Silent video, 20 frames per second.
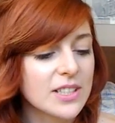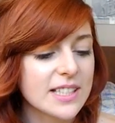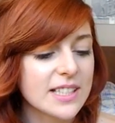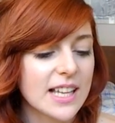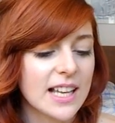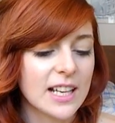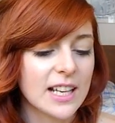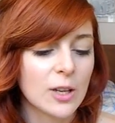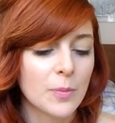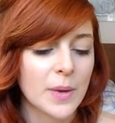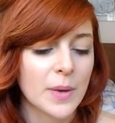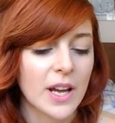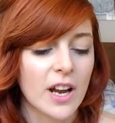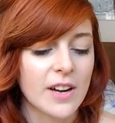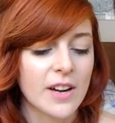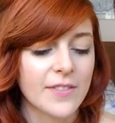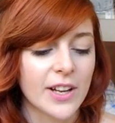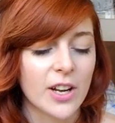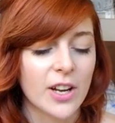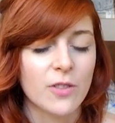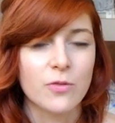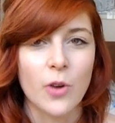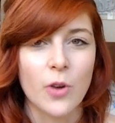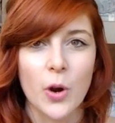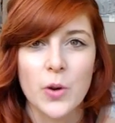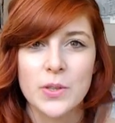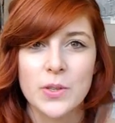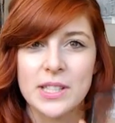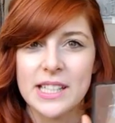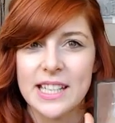it looks a little bit kind of like a
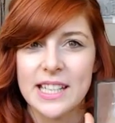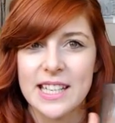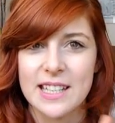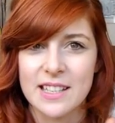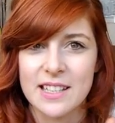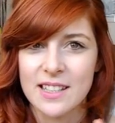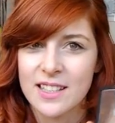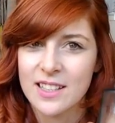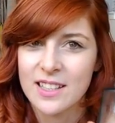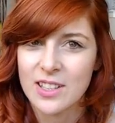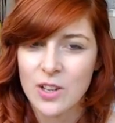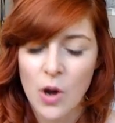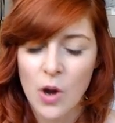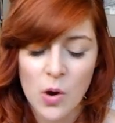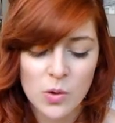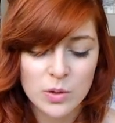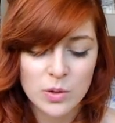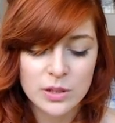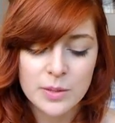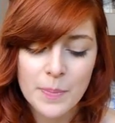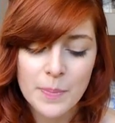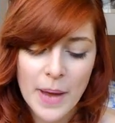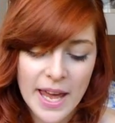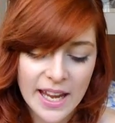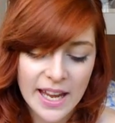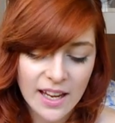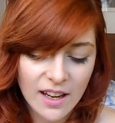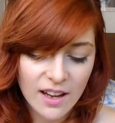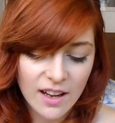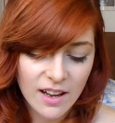rosy gold
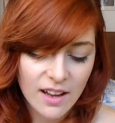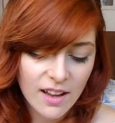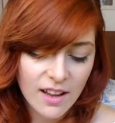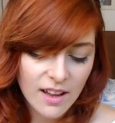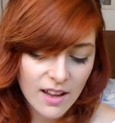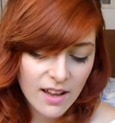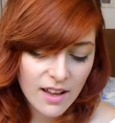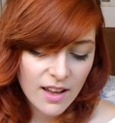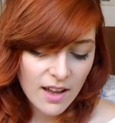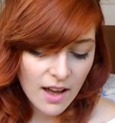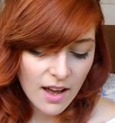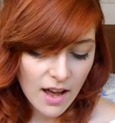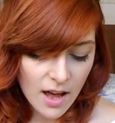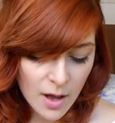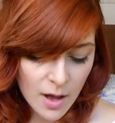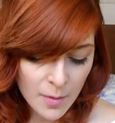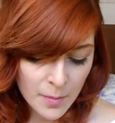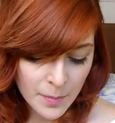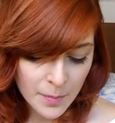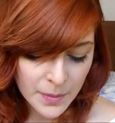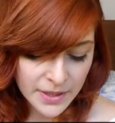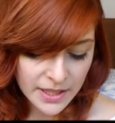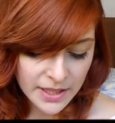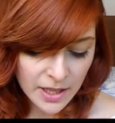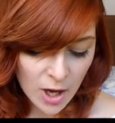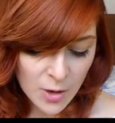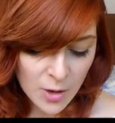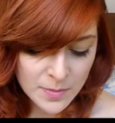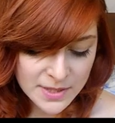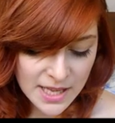pink, but
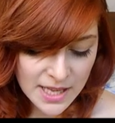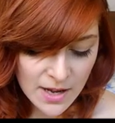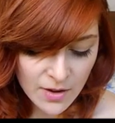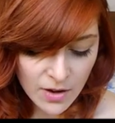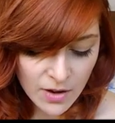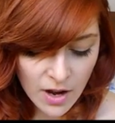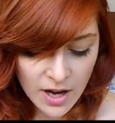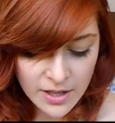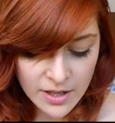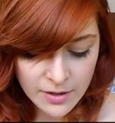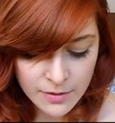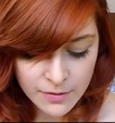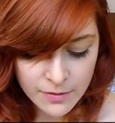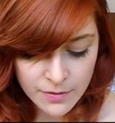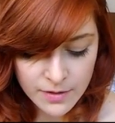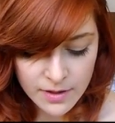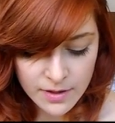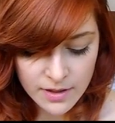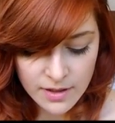it comes out kind of